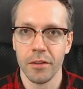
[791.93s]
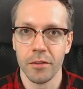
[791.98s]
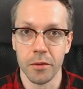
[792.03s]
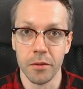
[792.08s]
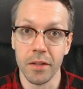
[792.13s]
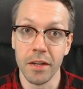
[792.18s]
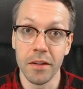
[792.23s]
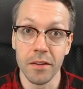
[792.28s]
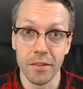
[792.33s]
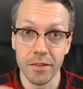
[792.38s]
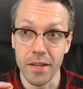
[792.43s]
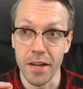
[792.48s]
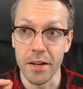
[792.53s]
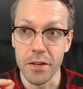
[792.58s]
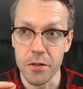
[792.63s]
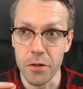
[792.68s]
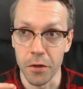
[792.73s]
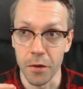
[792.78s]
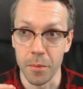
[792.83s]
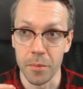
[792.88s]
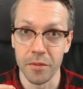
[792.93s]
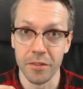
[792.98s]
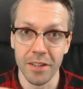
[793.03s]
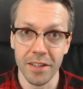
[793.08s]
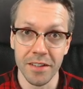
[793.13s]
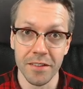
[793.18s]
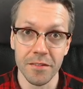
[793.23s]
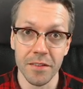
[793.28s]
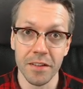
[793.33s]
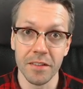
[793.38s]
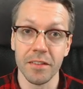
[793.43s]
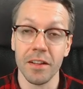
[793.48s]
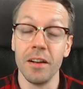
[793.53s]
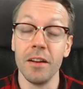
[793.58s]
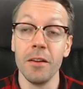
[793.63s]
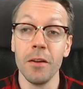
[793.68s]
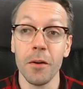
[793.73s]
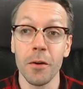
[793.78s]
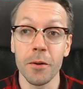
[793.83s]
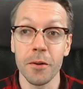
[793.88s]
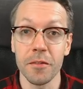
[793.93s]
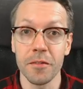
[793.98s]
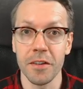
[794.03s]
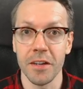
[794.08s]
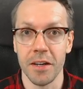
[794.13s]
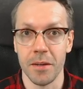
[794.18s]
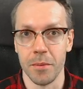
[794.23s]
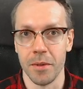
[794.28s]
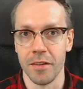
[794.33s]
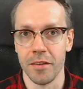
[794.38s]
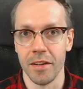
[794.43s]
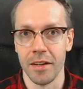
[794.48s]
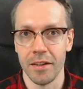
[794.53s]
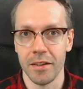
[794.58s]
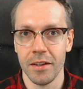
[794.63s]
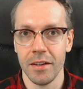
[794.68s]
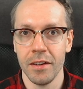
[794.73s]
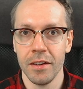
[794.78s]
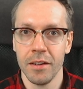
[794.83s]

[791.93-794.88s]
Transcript: So that is their job. They invest a lot of time in that.